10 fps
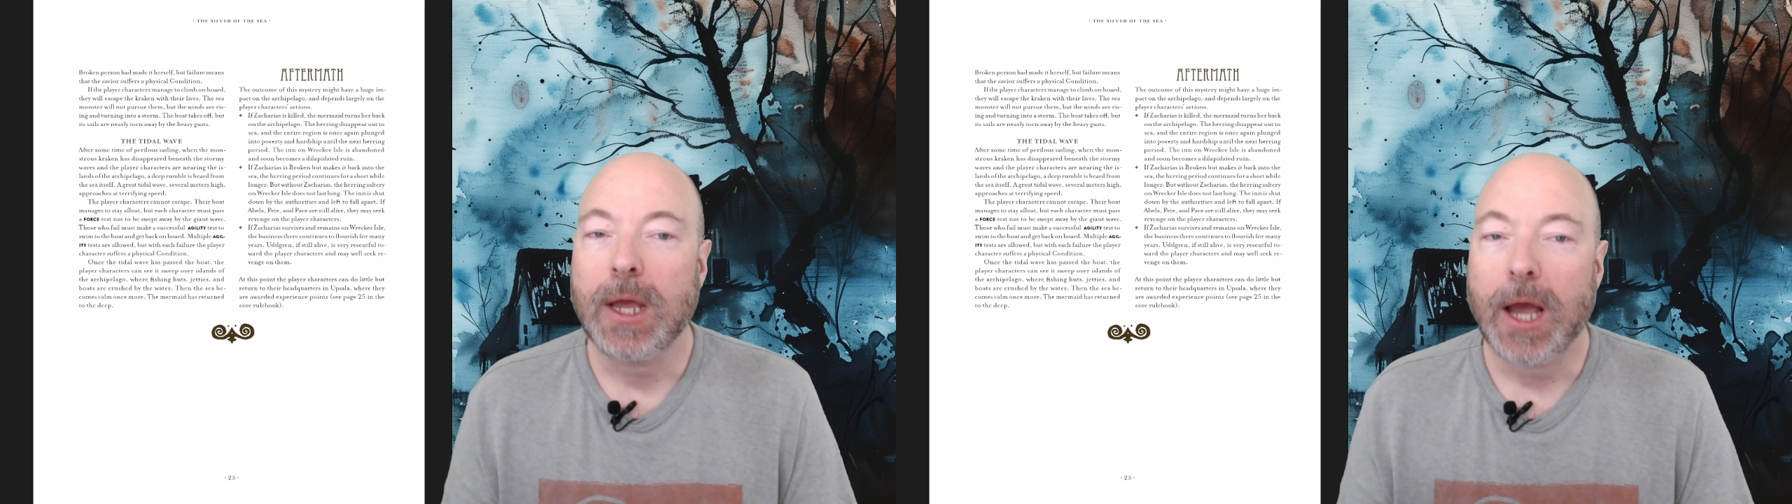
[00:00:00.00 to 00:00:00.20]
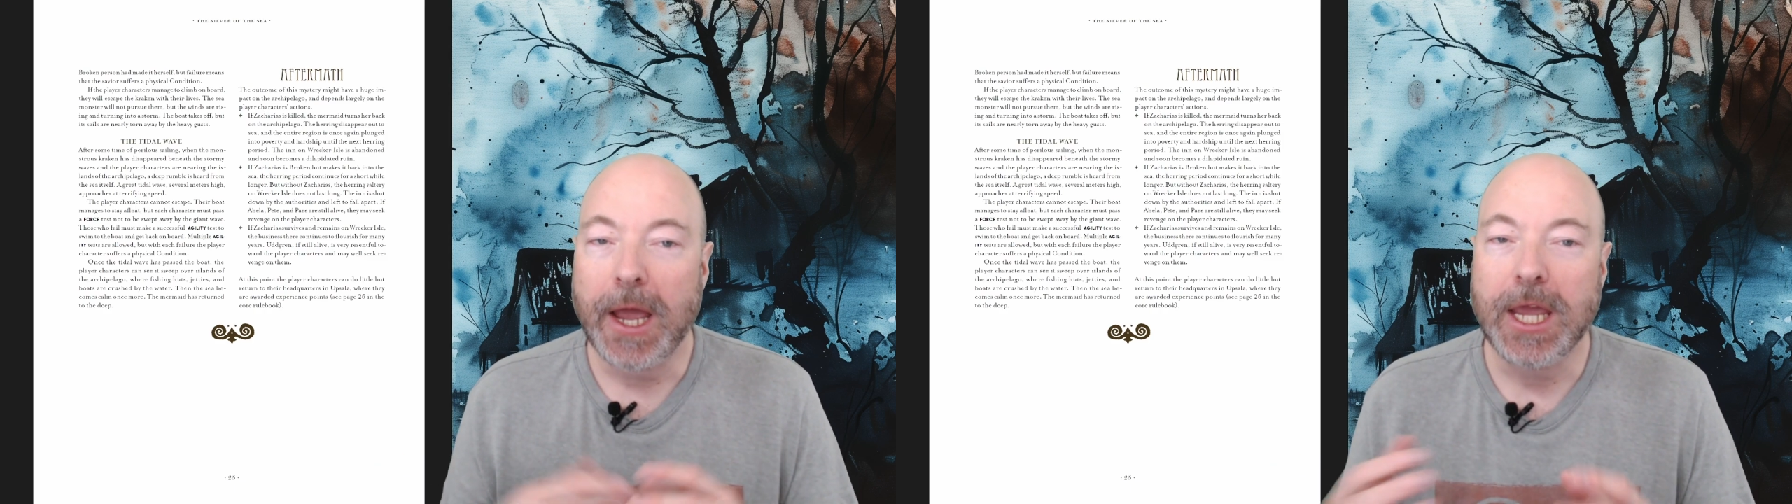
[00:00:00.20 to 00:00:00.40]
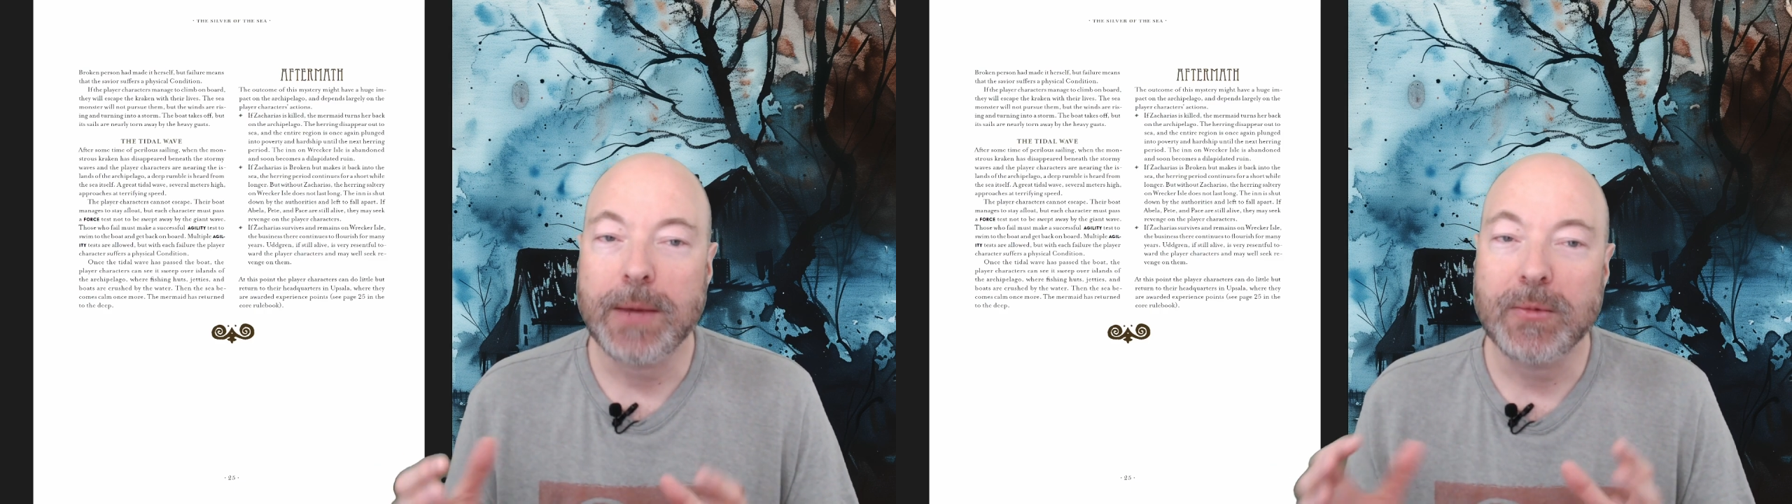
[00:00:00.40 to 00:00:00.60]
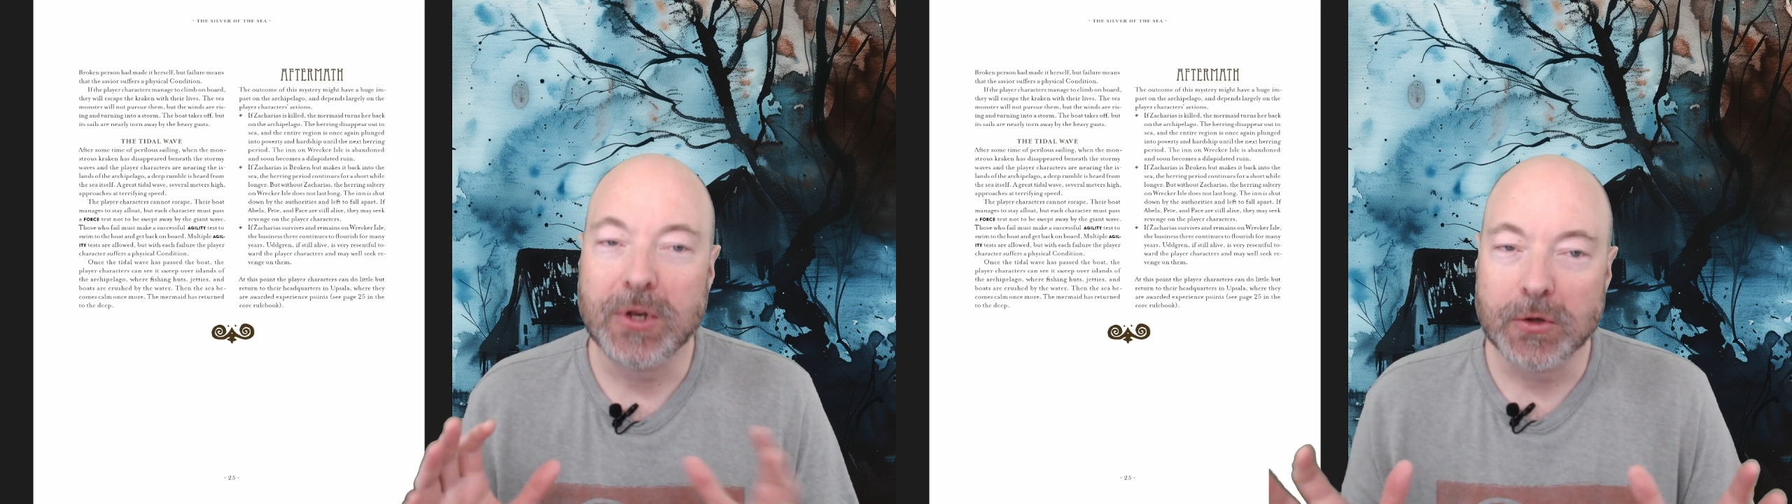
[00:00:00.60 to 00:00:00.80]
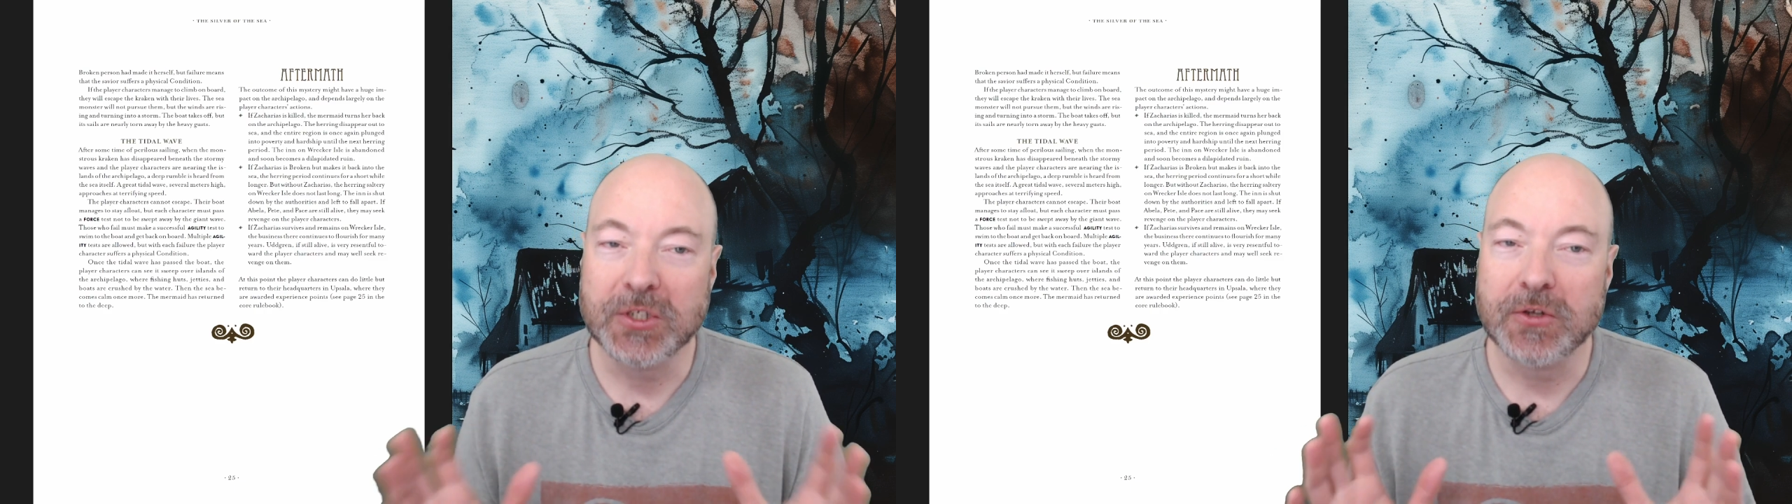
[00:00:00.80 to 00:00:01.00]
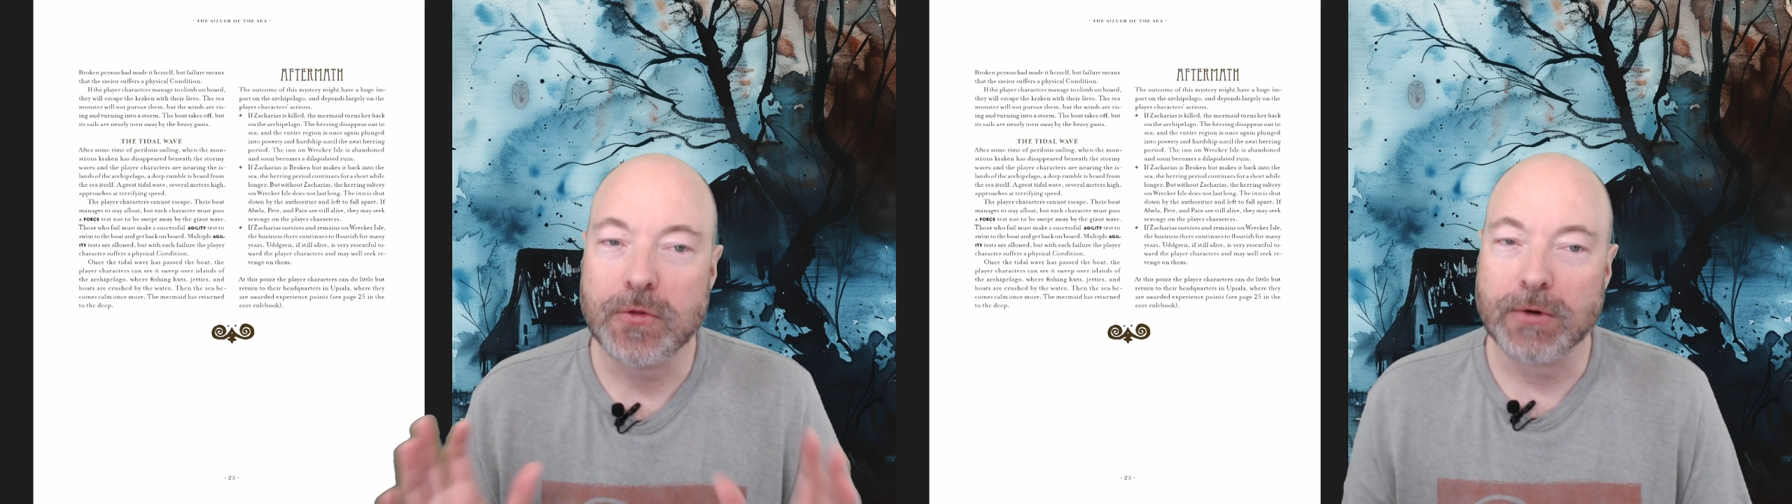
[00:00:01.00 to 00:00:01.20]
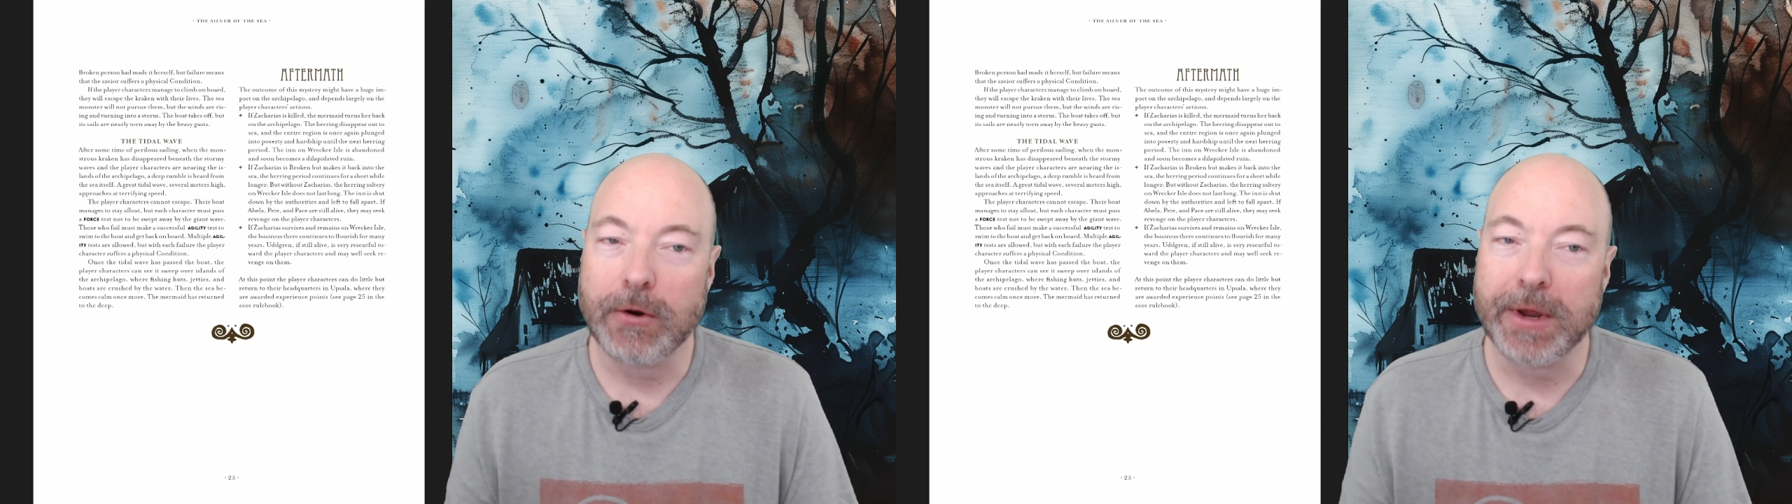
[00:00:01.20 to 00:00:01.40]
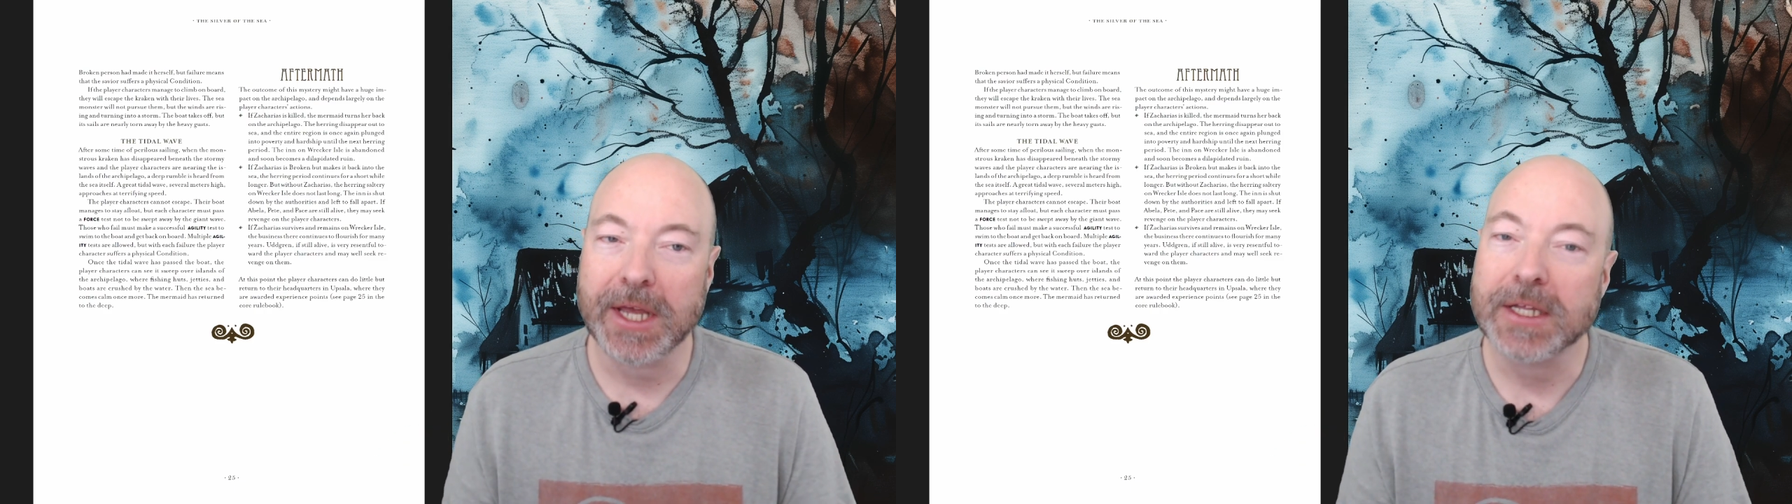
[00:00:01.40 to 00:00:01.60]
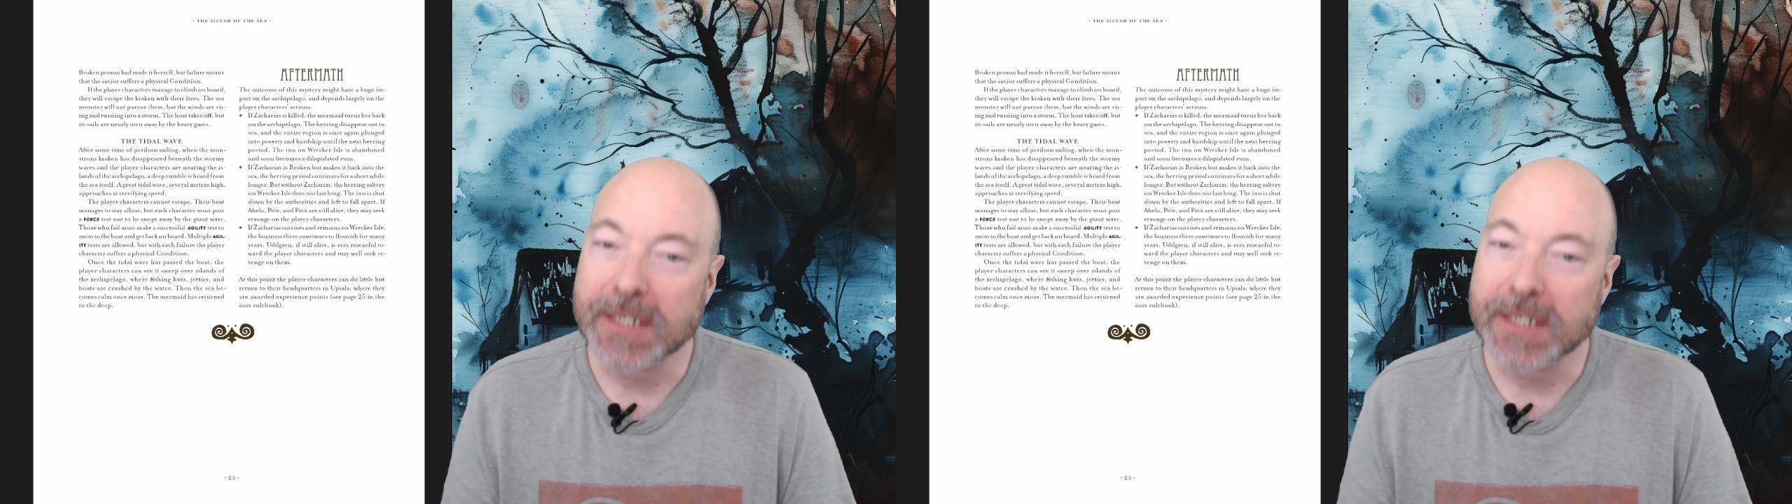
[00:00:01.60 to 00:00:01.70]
I came close to throwing in the